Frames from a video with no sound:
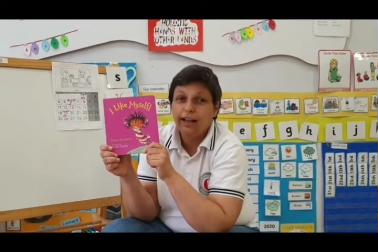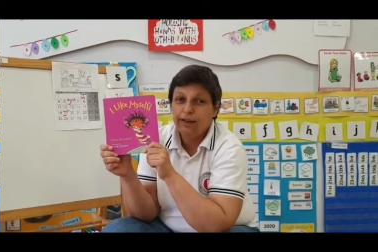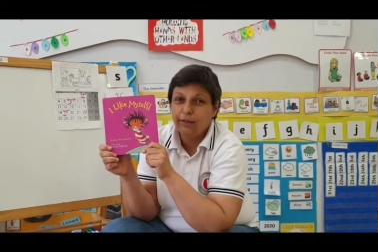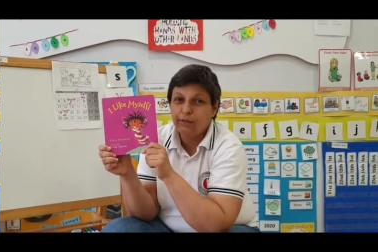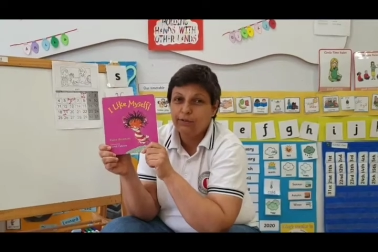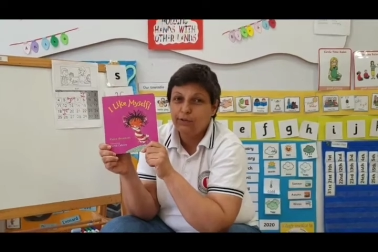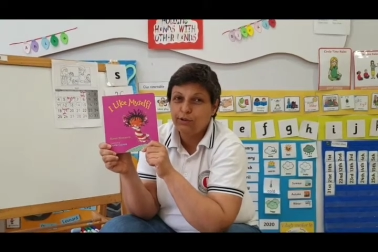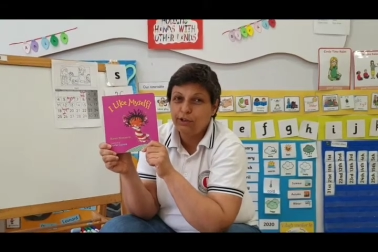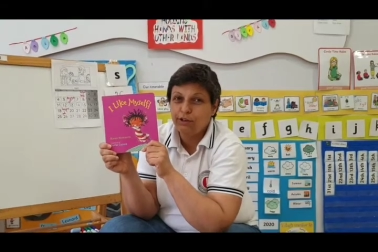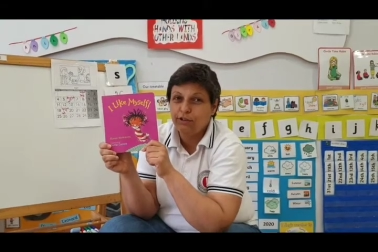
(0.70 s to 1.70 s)
Hello, after
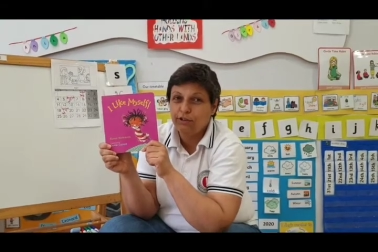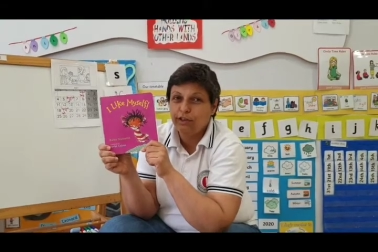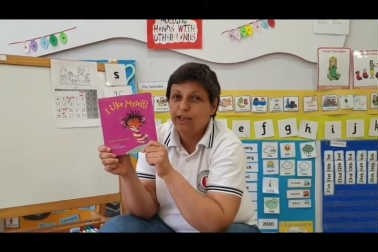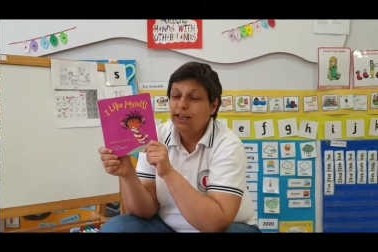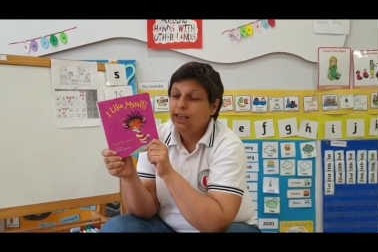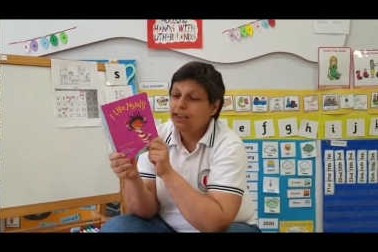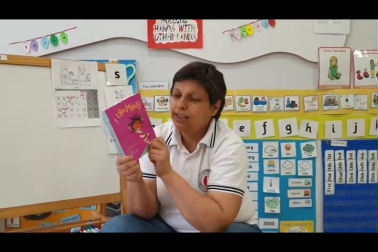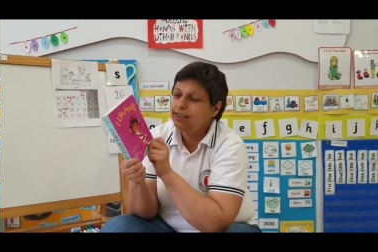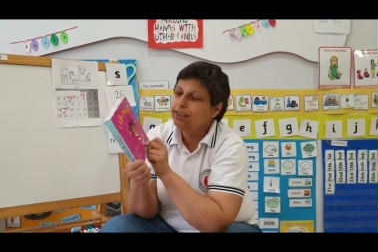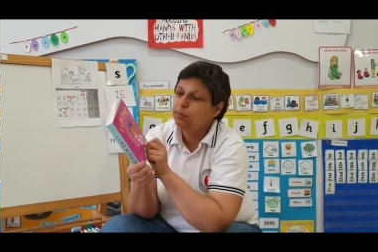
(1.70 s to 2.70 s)
children.
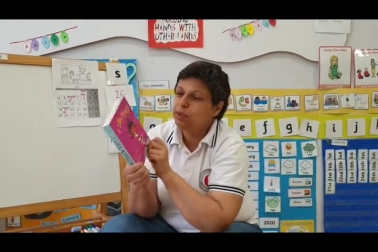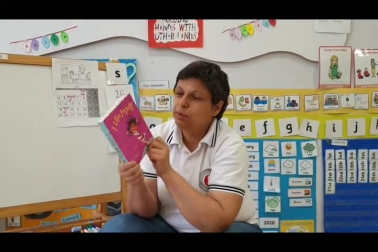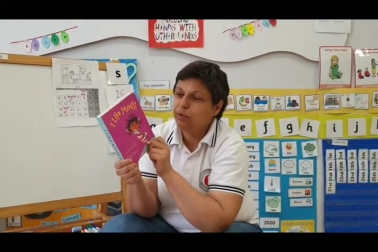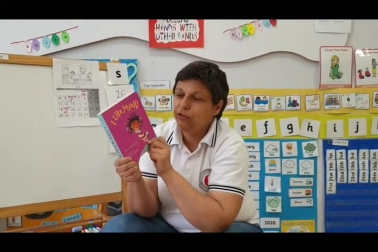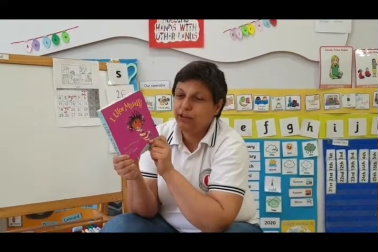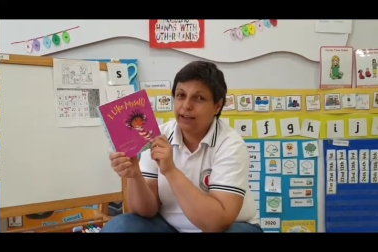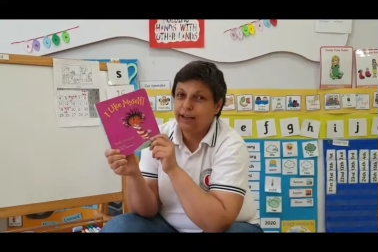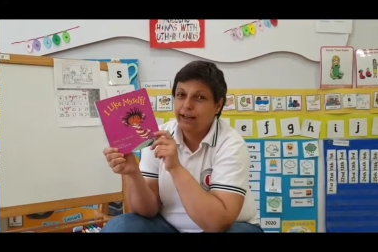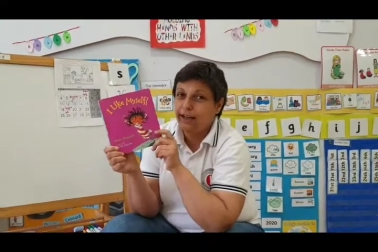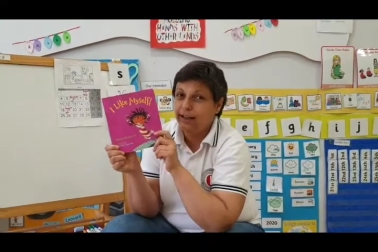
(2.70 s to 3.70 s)
This is Miss
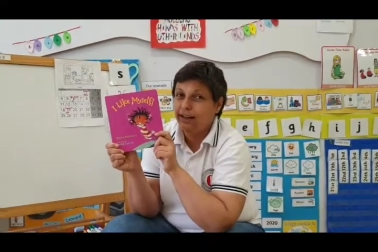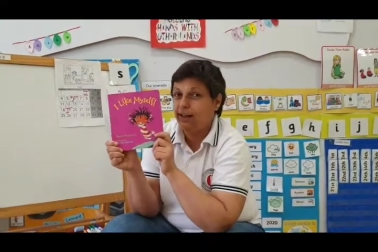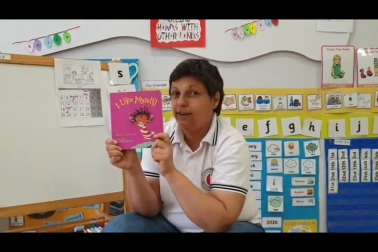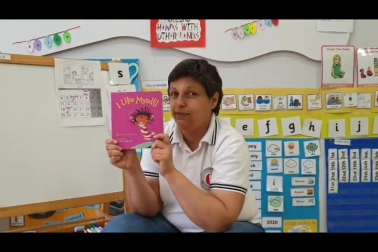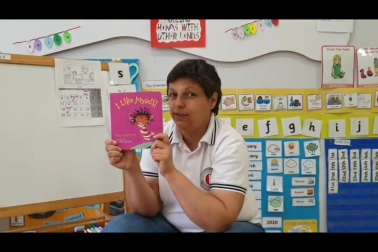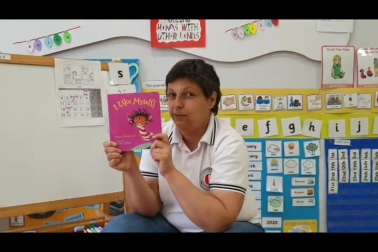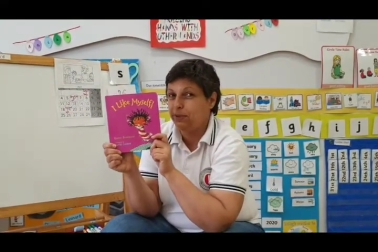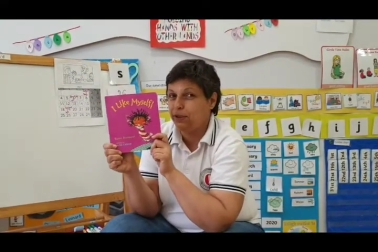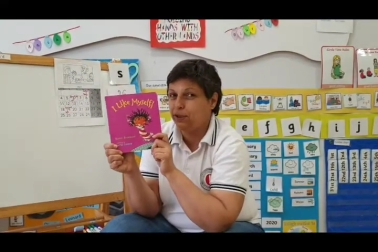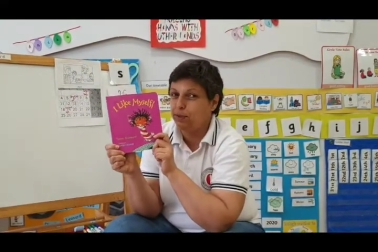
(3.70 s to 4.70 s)
Maria, and I have a
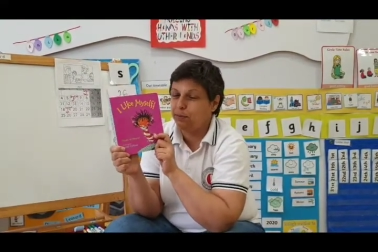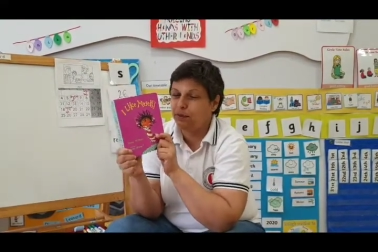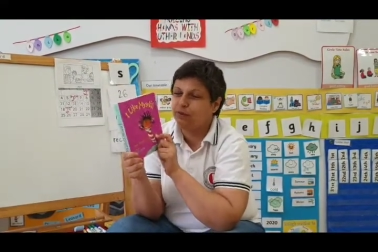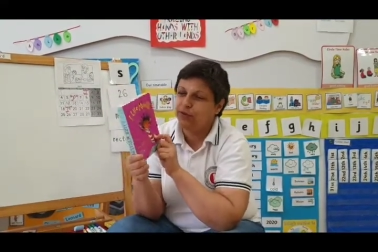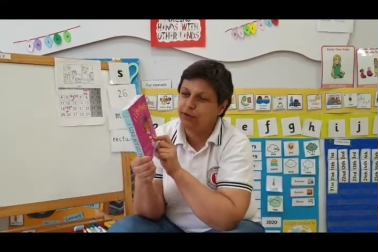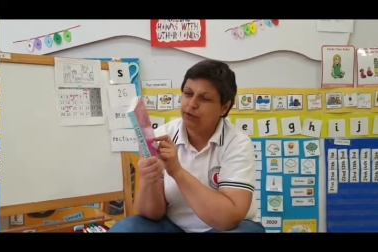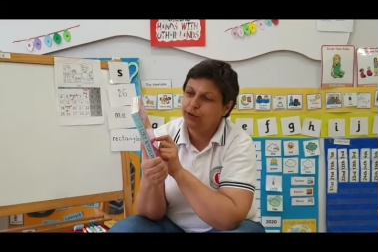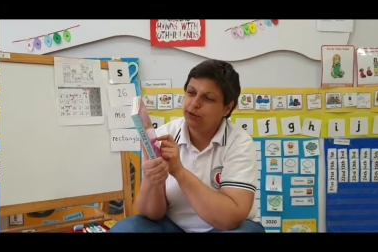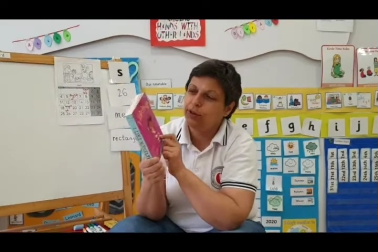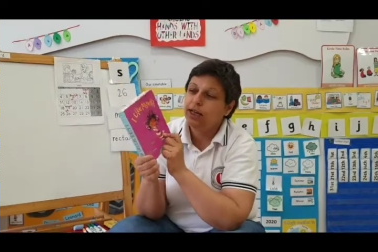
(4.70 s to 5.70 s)
special book for
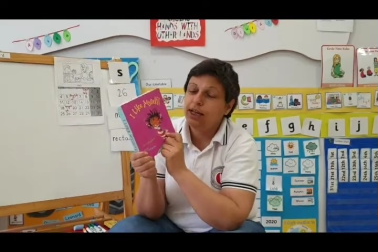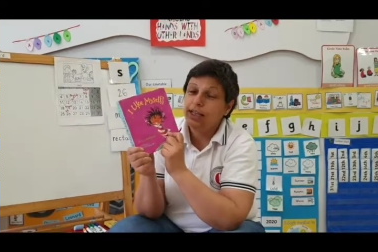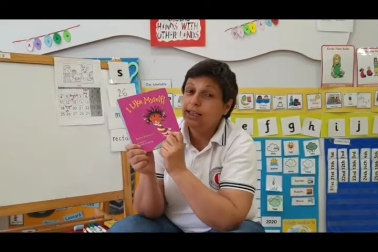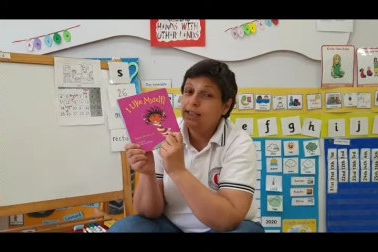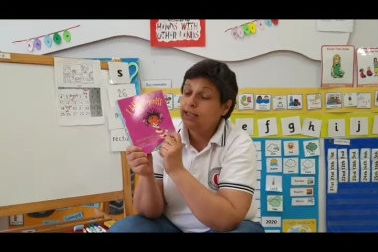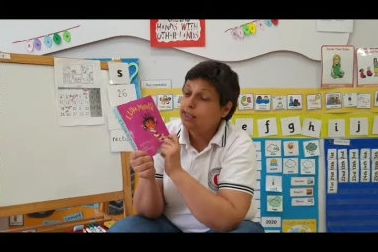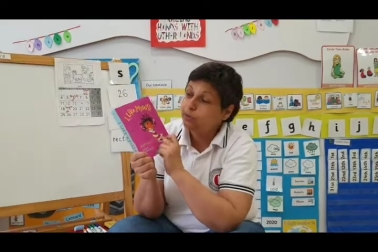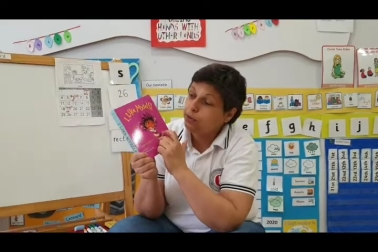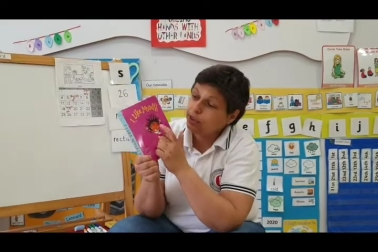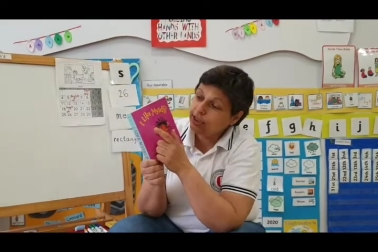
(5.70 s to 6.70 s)
you. This
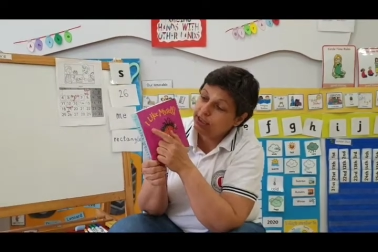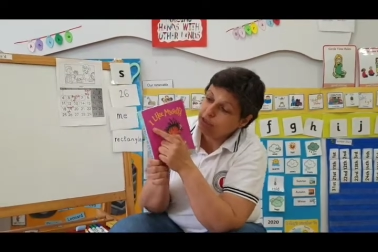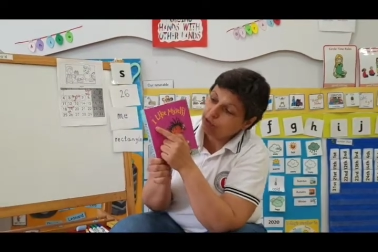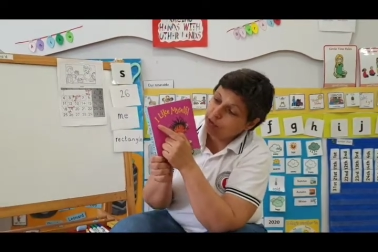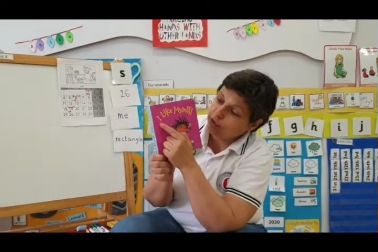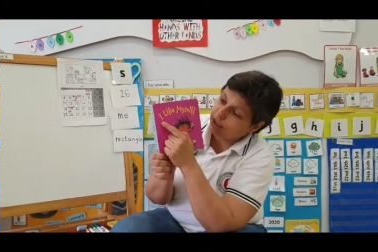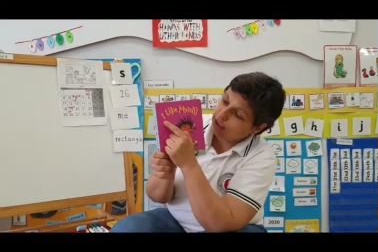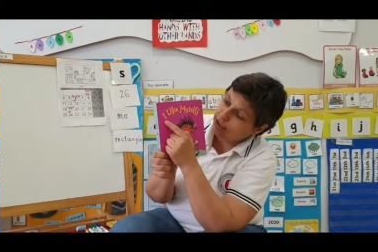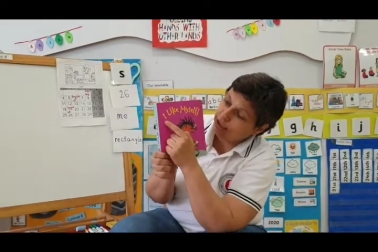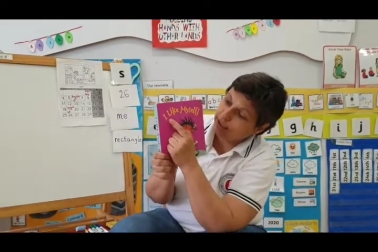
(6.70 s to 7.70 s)
book is called
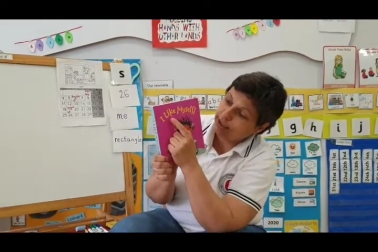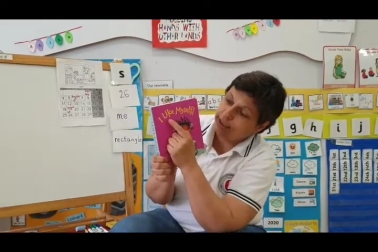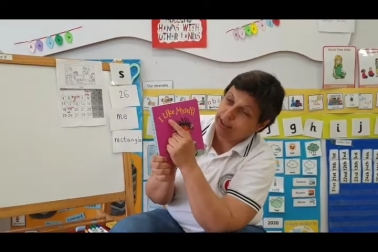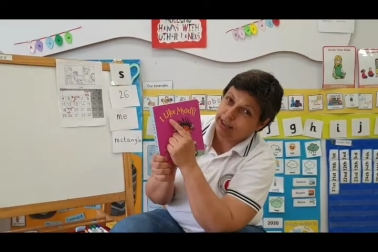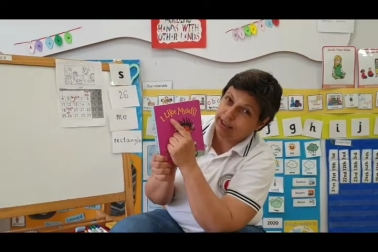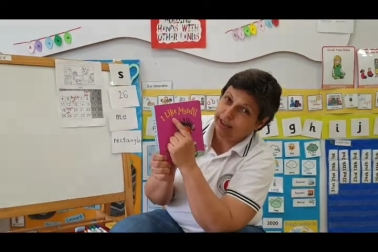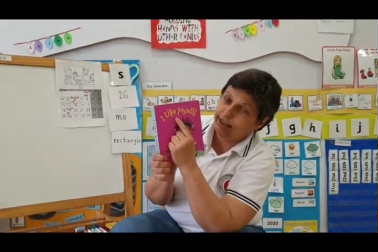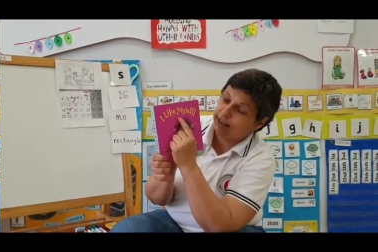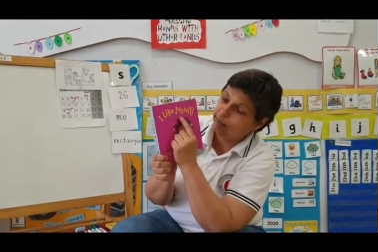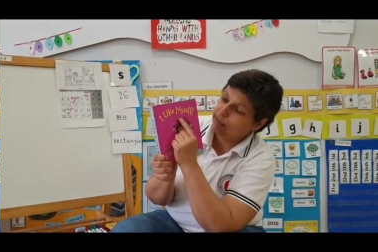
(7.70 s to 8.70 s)
I
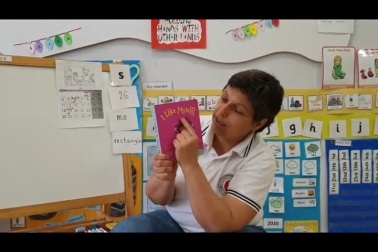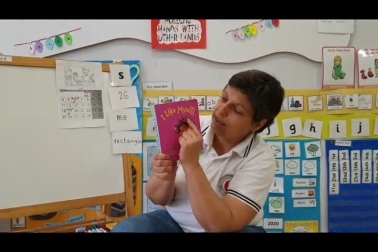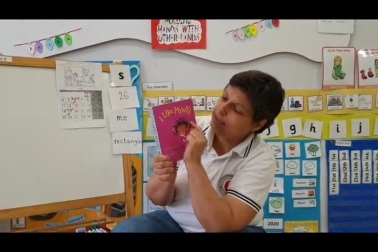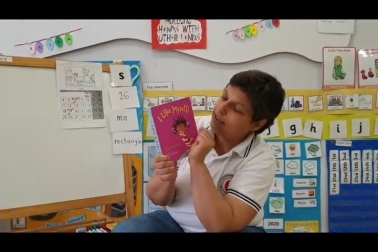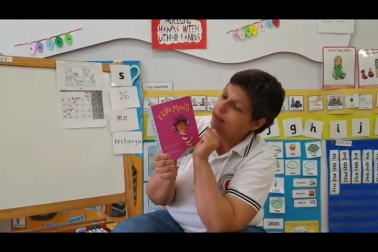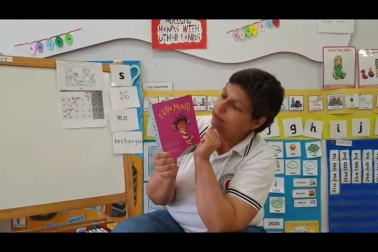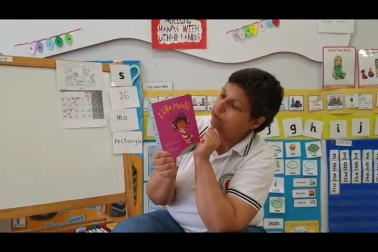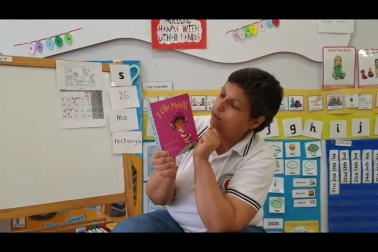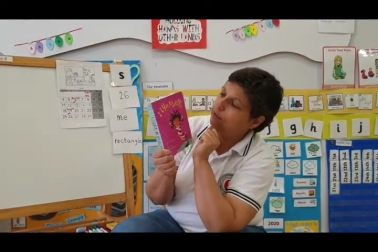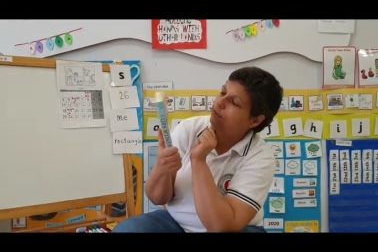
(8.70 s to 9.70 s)
Like Myself.